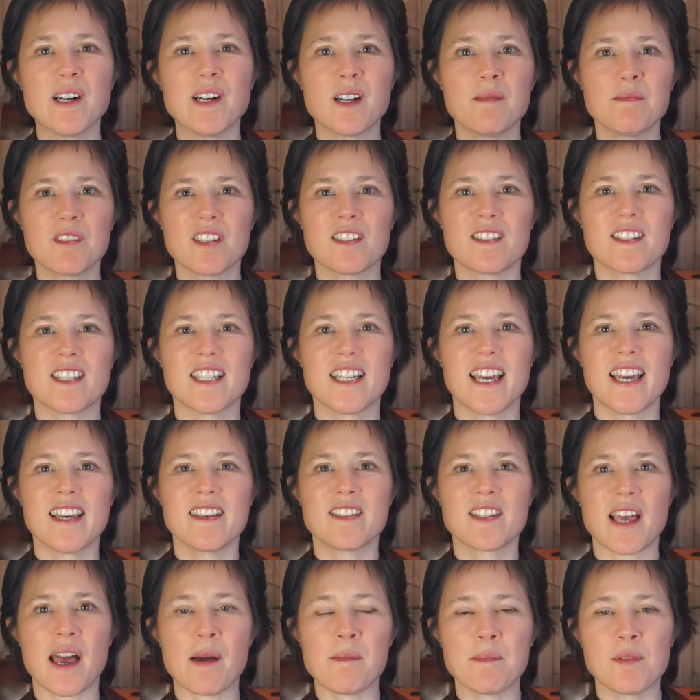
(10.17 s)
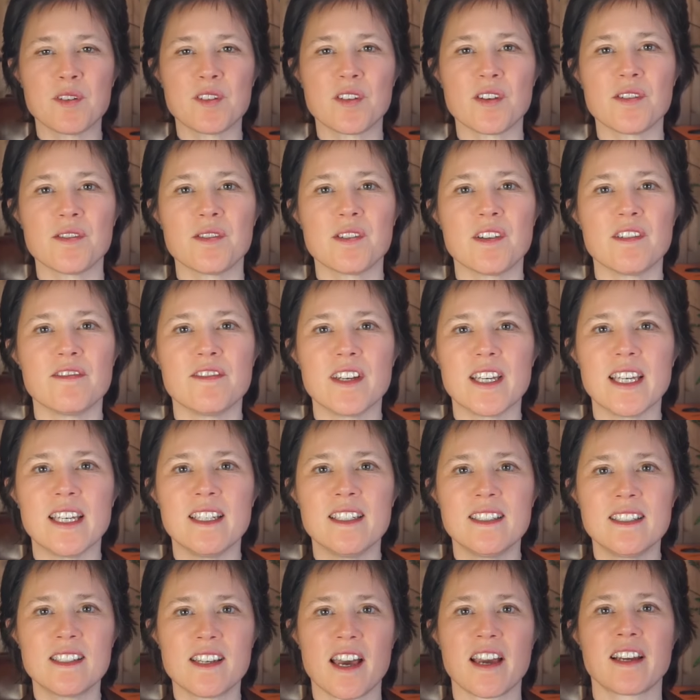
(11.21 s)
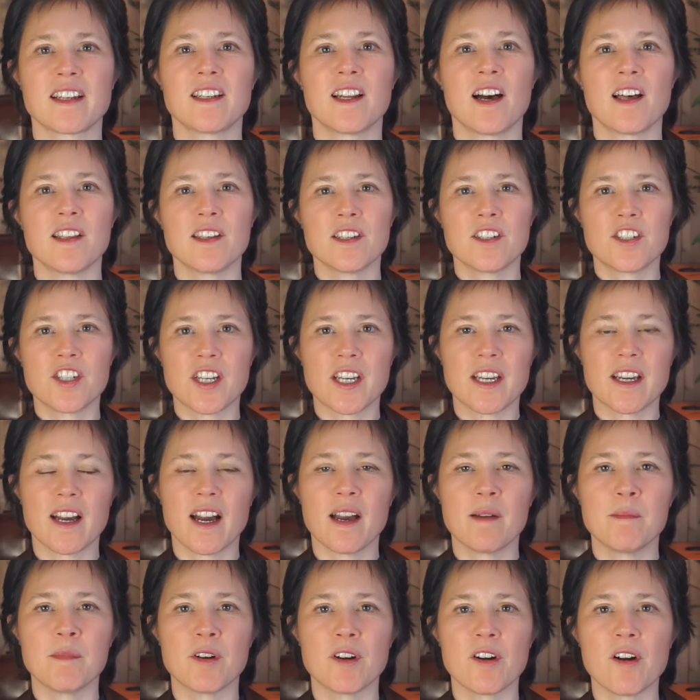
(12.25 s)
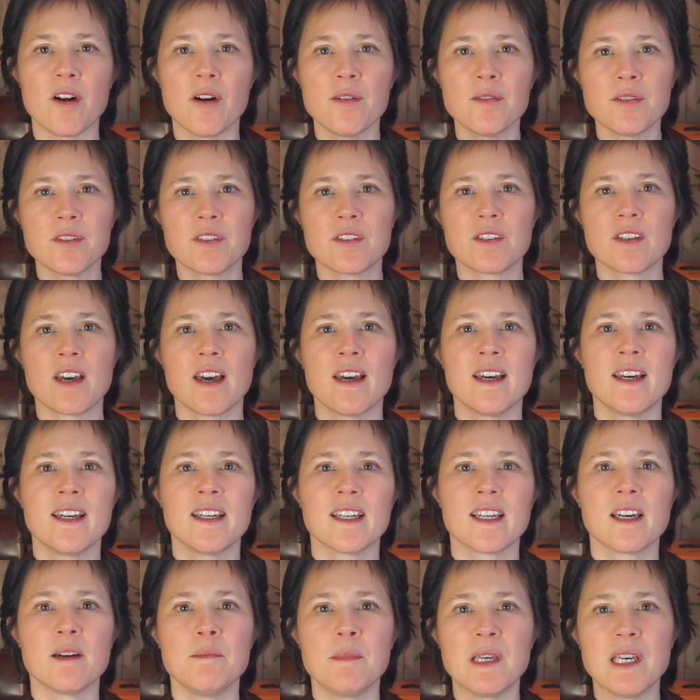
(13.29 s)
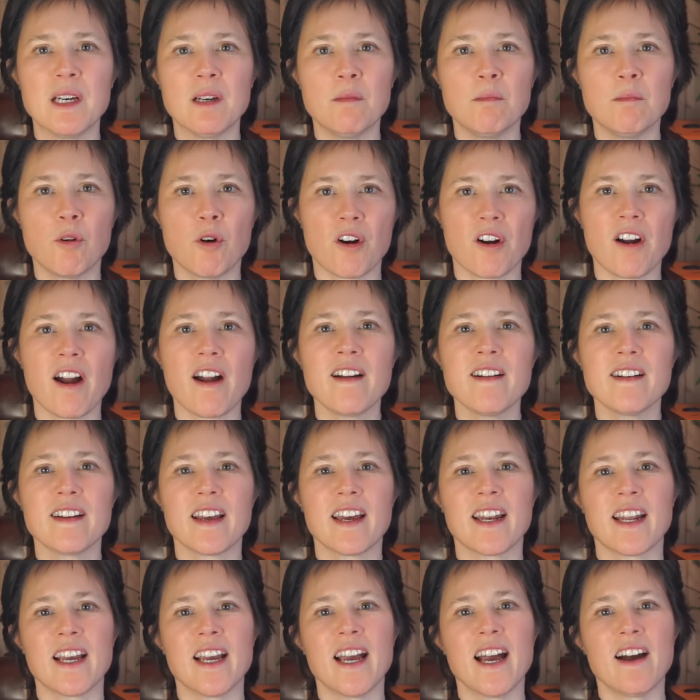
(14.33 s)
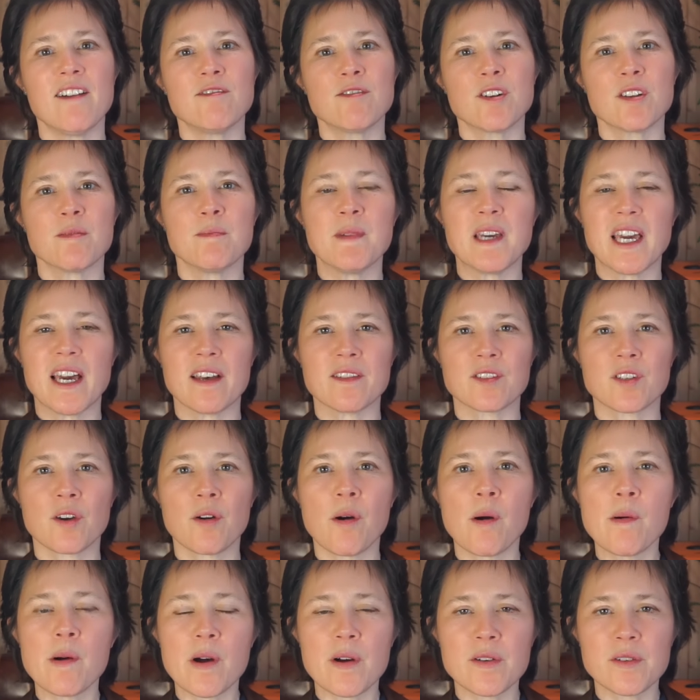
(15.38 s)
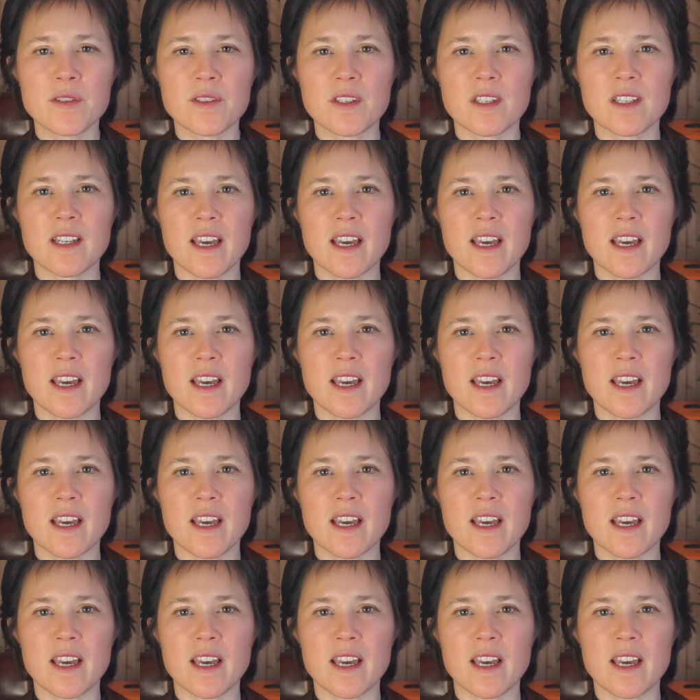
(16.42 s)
welcome to today's episode of InTechnology. I'm your host, Camille Morhardt, and I have with me as co-host